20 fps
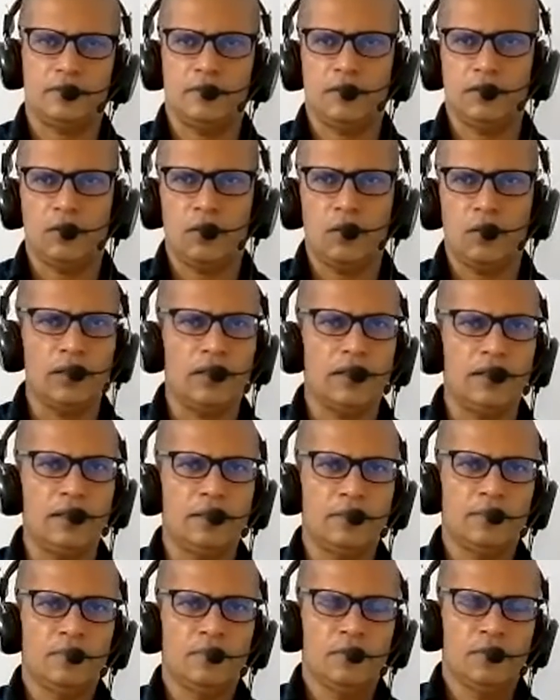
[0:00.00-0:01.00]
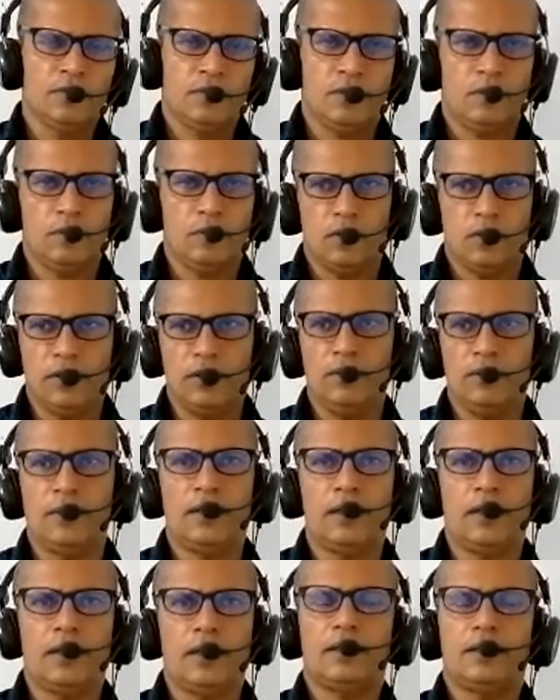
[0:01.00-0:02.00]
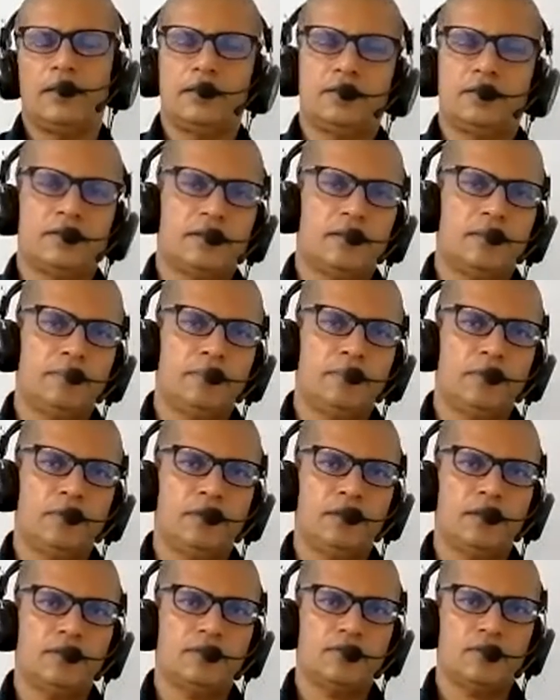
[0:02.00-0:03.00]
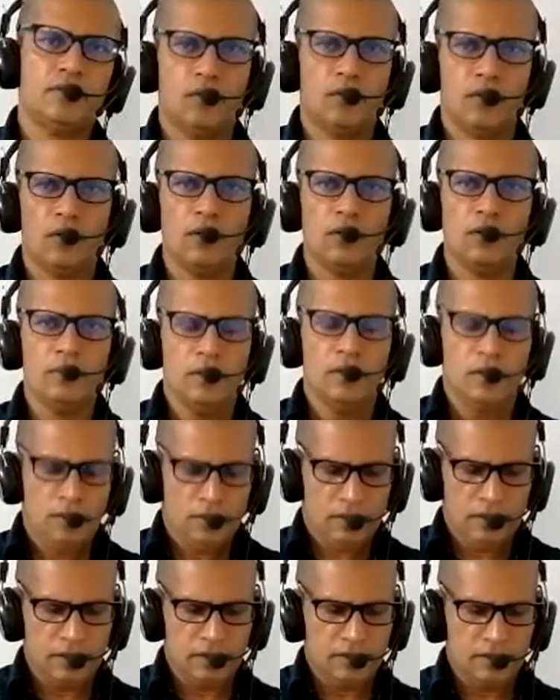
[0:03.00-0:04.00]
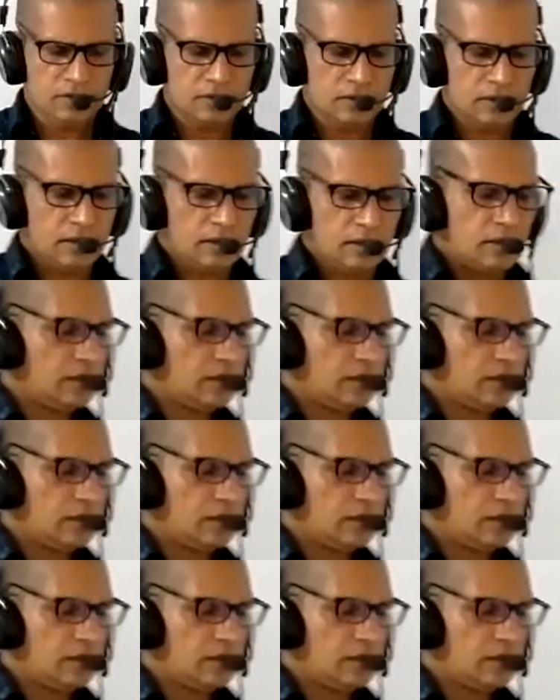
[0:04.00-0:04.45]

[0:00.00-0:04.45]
We call it the von Neumann architecture computers, or there is another